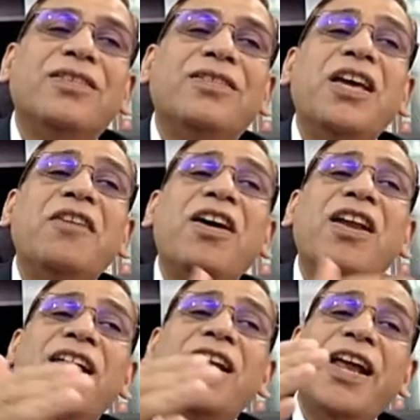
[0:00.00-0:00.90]
They
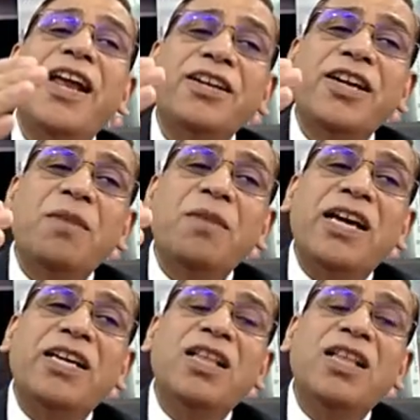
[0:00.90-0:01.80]
were elected
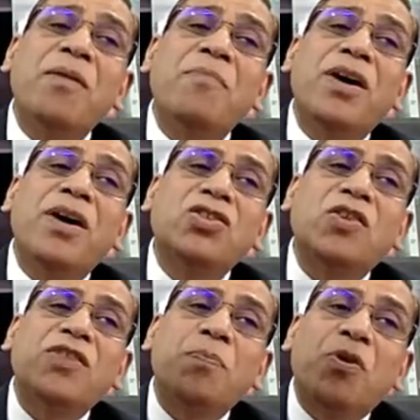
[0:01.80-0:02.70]
by the members
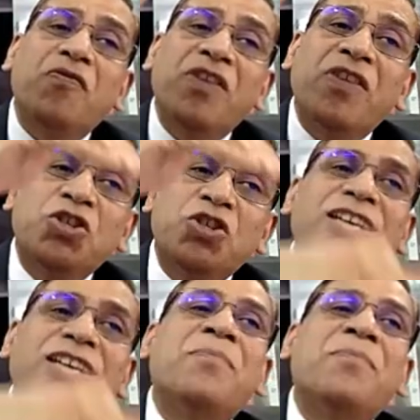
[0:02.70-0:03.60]
of the
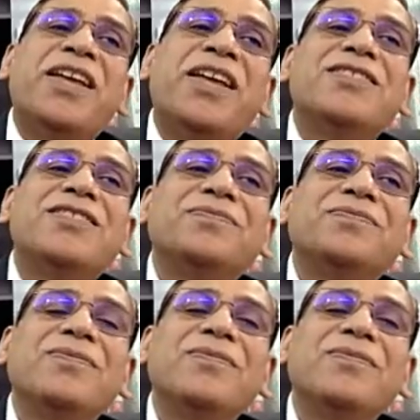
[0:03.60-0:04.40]
provincial assemblies